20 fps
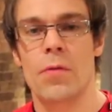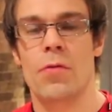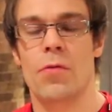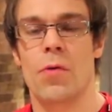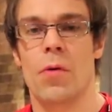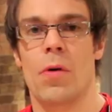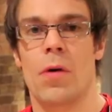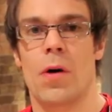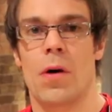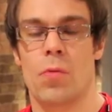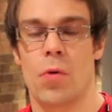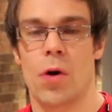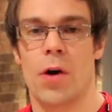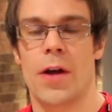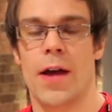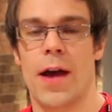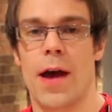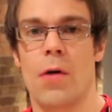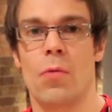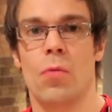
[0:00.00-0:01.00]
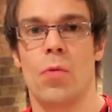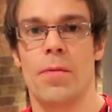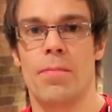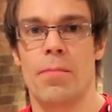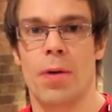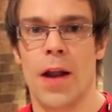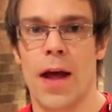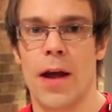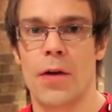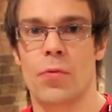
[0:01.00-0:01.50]
through our workout,
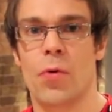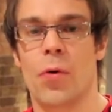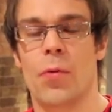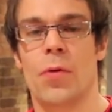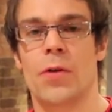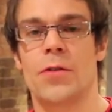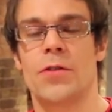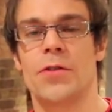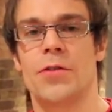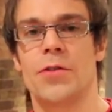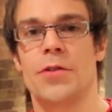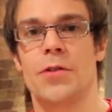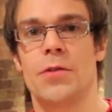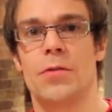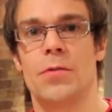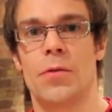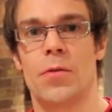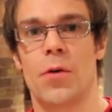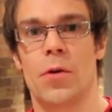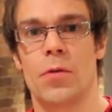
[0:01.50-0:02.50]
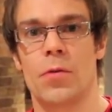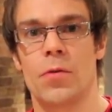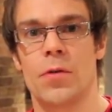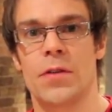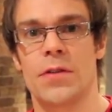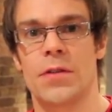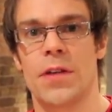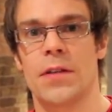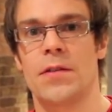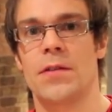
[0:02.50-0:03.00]
we've planned what we want to do, we've got all
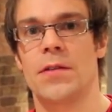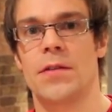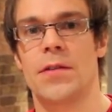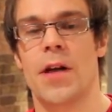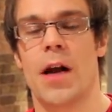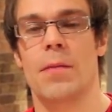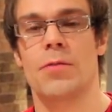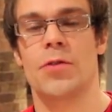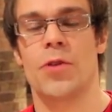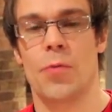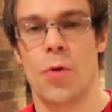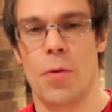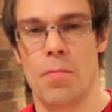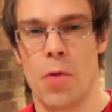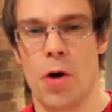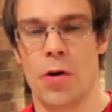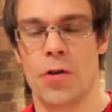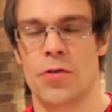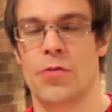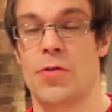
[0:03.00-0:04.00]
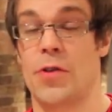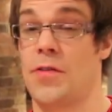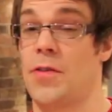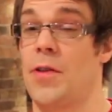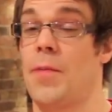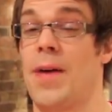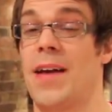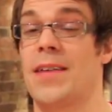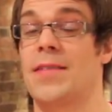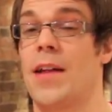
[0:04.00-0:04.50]
the sensors set up so we're monitoring to
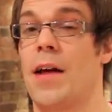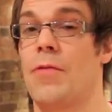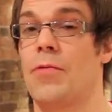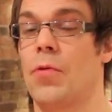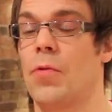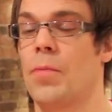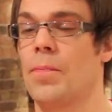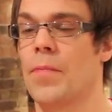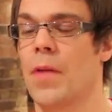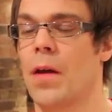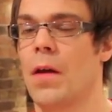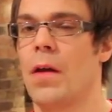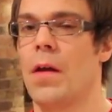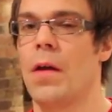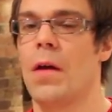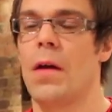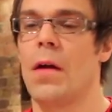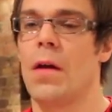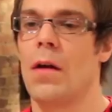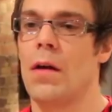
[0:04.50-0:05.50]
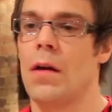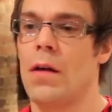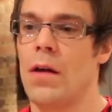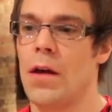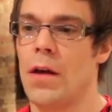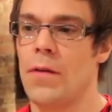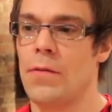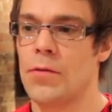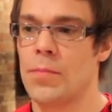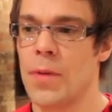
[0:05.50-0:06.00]
the best level.
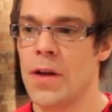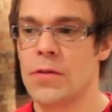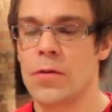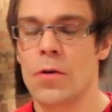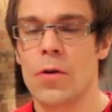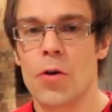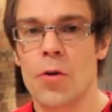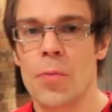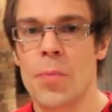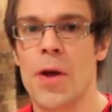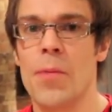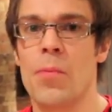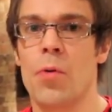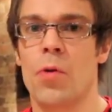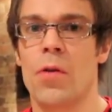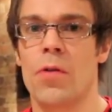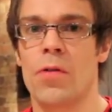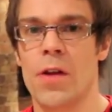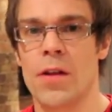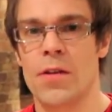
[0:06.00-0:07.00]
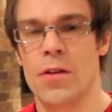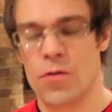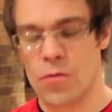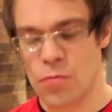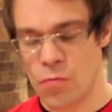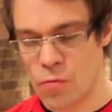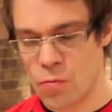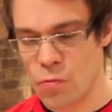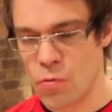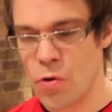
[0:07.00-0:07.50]
If you speak to a lot of people, the thing that's
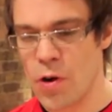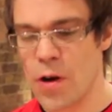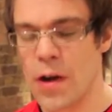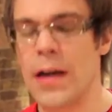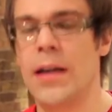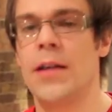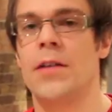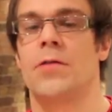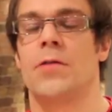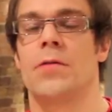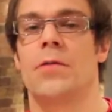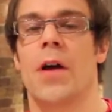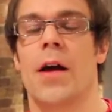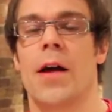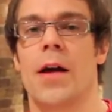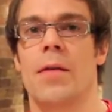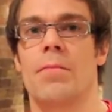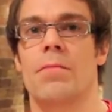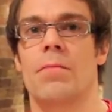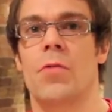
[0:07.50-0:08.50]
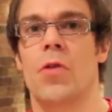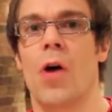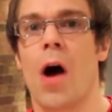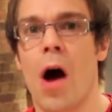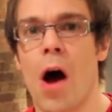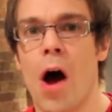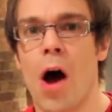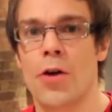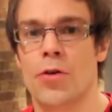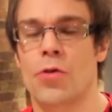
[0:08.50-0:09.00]
really the
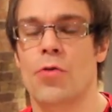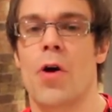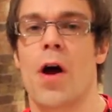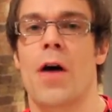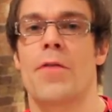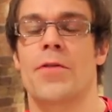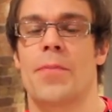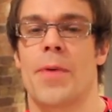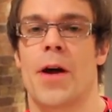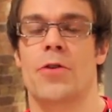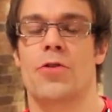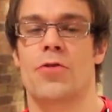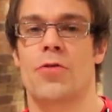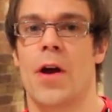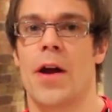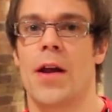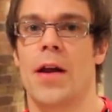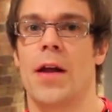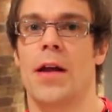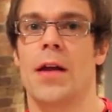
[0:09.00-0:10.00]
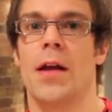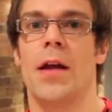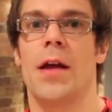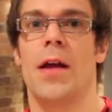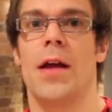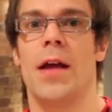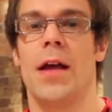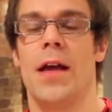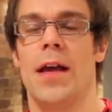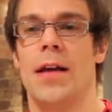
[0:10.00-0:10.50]
hard graft about training
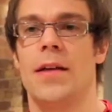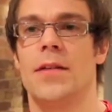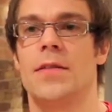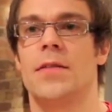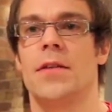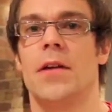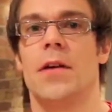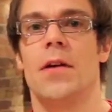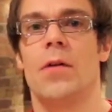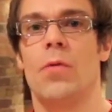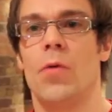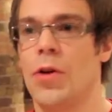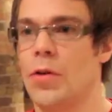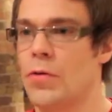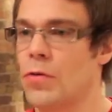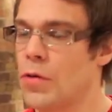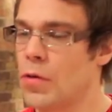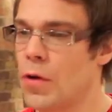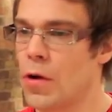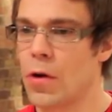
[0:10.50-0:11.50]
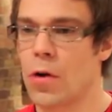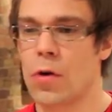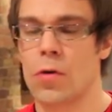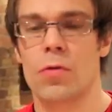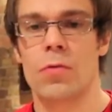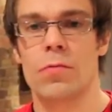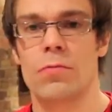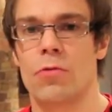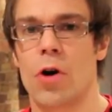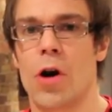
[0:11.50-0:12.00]
is when you're doing the
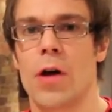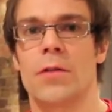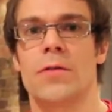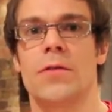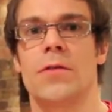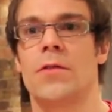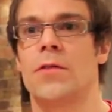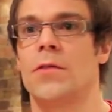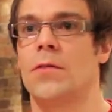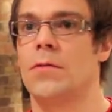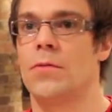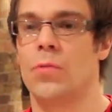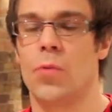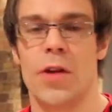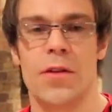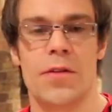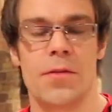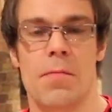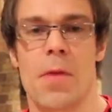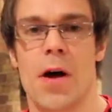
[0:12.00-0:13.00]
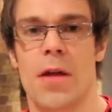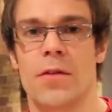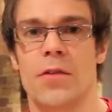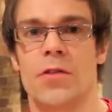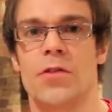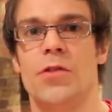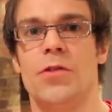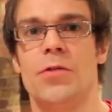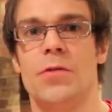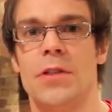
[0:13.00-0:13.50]
long runs, winter
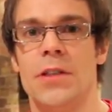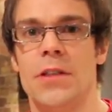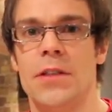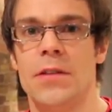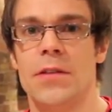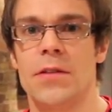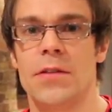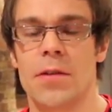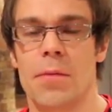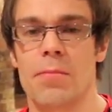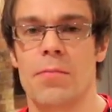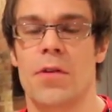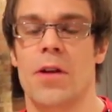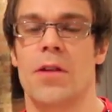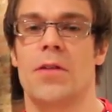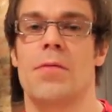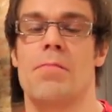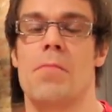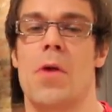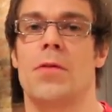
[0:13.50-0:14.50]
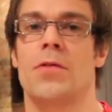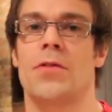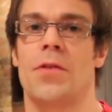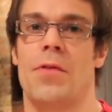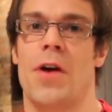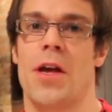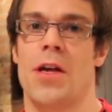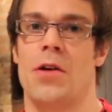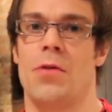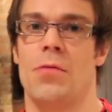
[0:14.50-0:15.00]
months, you need something to
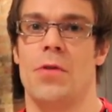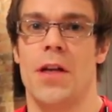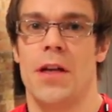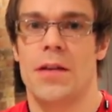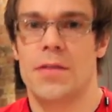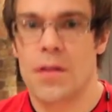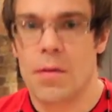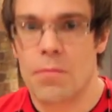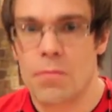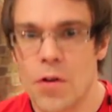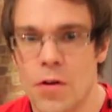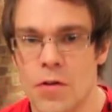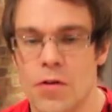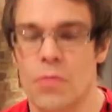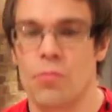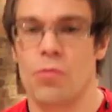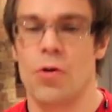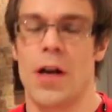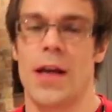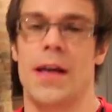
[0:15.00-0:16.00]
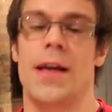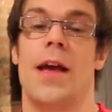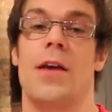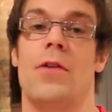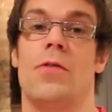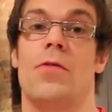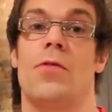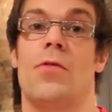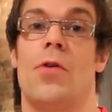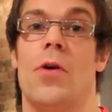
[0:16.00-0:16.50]
motivate you, you need something to really get
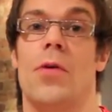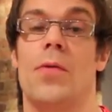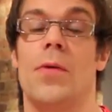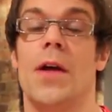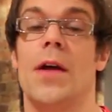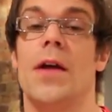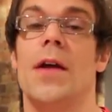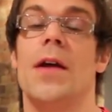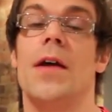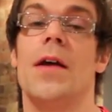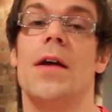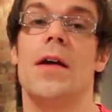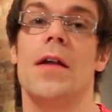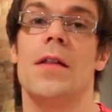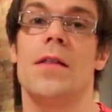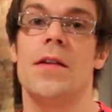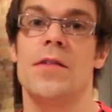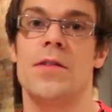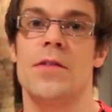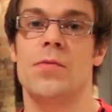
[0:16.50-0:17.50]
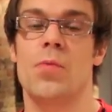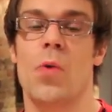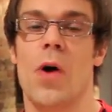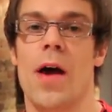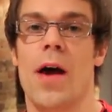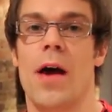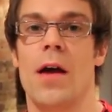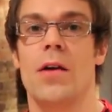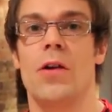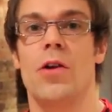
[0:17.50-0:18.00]
you through. This is
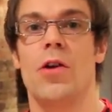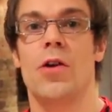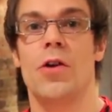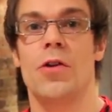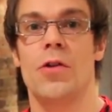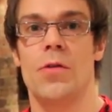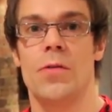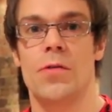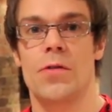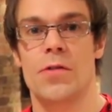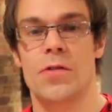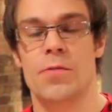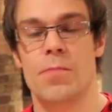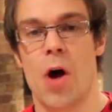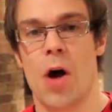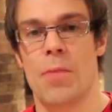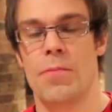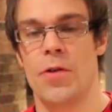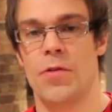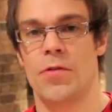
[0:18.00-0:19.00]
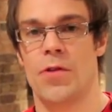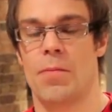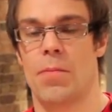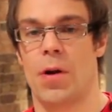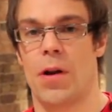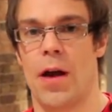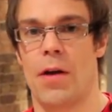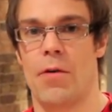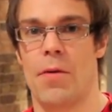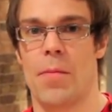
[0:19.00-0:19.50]
where you can use the smart music
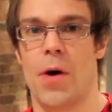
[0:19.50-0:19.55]
player in